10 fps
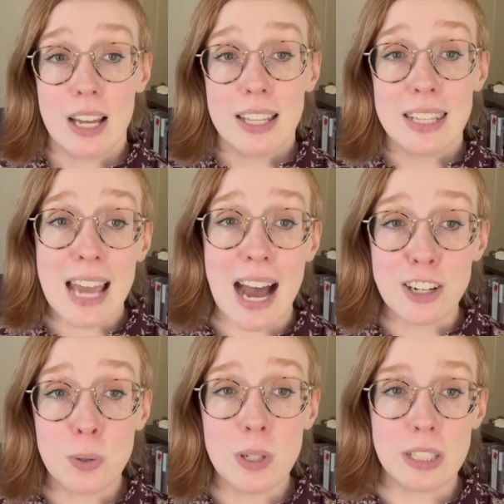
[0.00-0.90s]
The
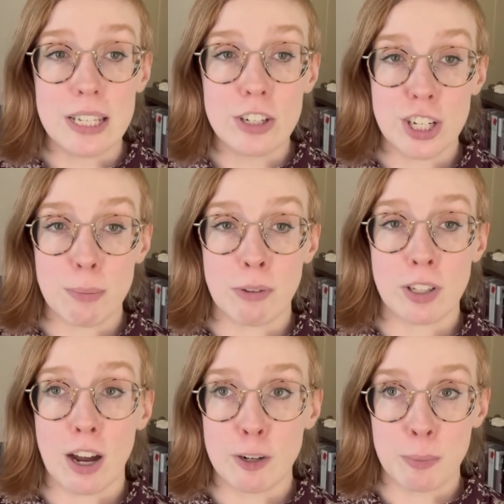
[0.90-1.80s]
actual leadership of the
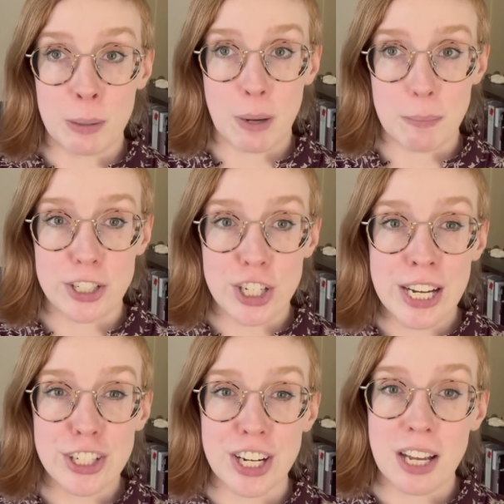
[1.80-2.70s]
government might be
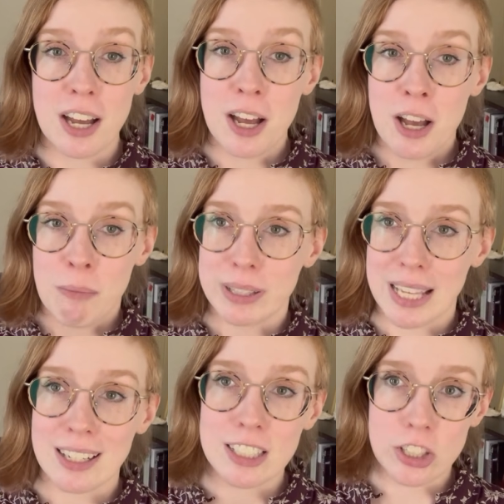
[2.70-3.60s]
changing, but
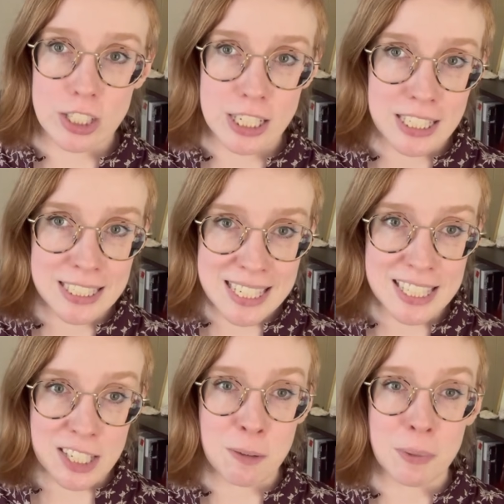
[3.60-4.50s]
that adultist
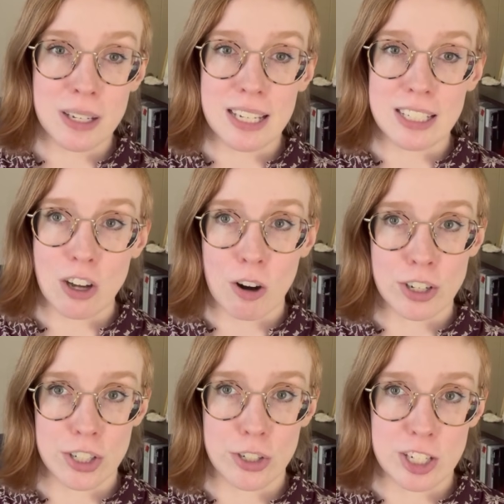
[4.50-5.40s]
system is
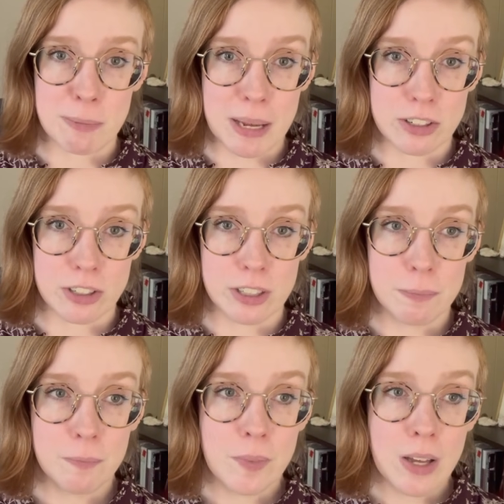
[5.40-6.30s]
harder to dismantle,
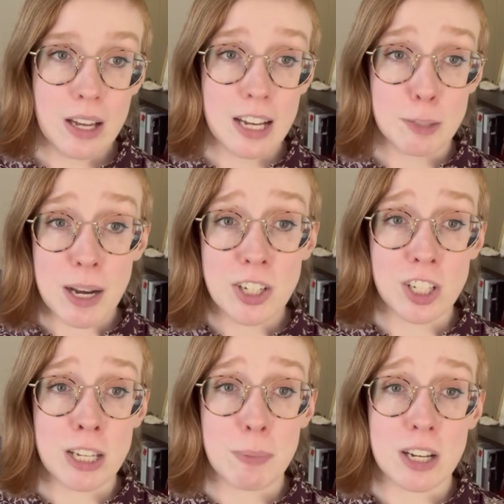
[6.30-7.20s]

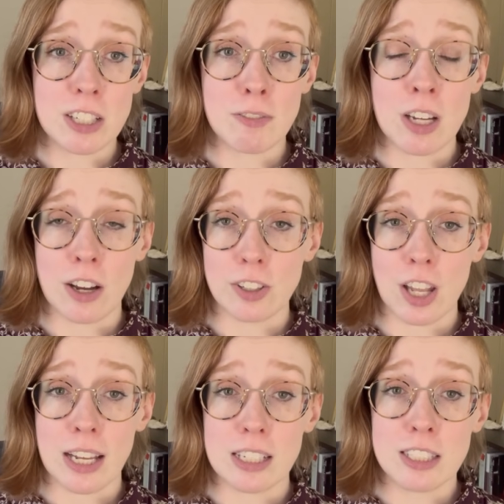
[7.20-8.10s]
especially because of the
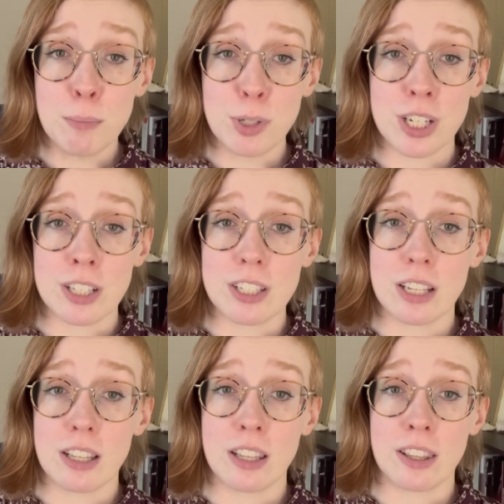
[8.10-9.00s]
underlying assumptions
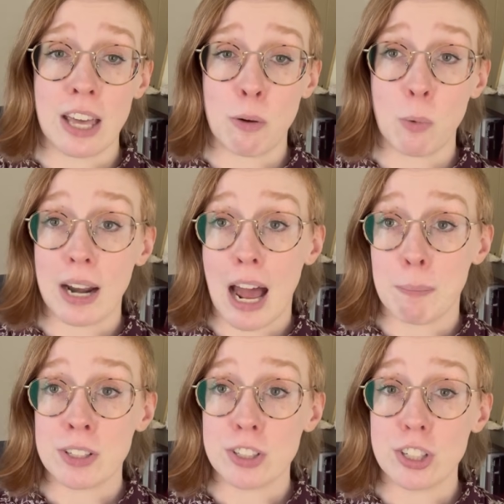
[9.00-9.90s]
that what
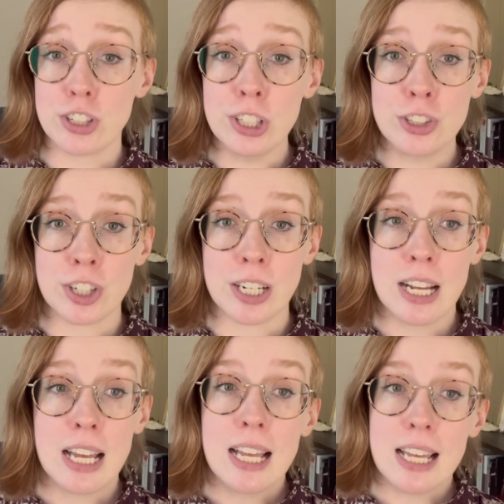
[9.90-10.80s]
happens to children
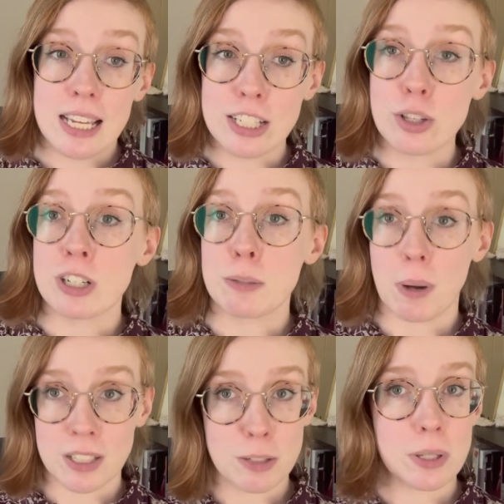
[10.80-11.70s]
is the
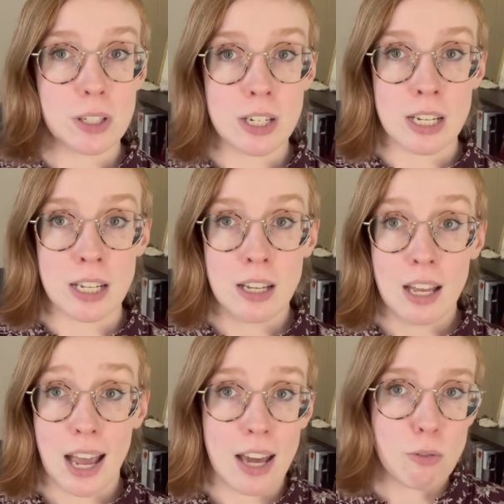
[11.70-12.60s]
responsibility
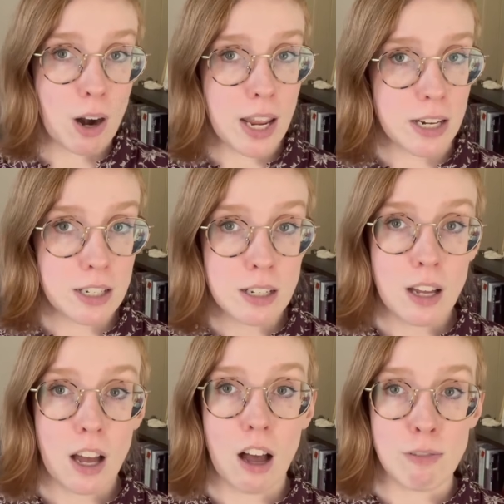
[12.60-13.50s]
and right
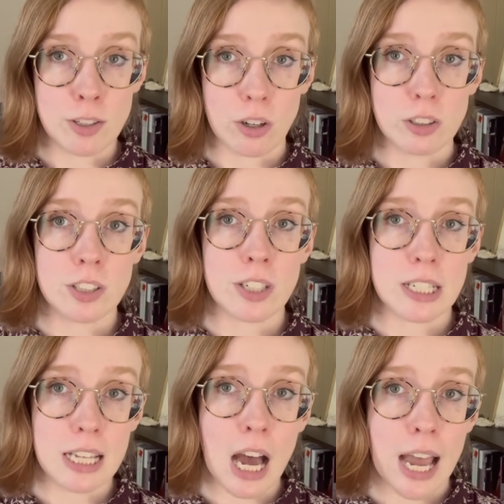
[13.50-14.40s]
of adults to
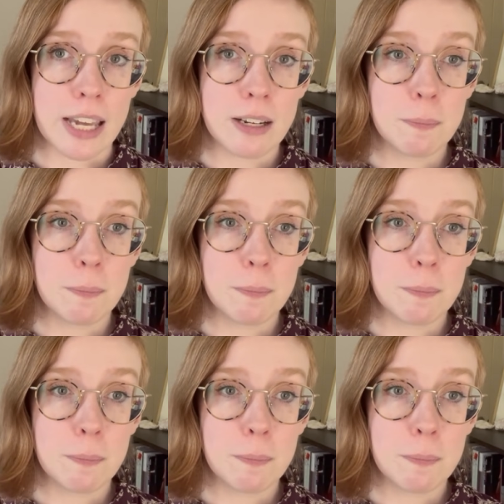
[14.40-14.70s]
decide.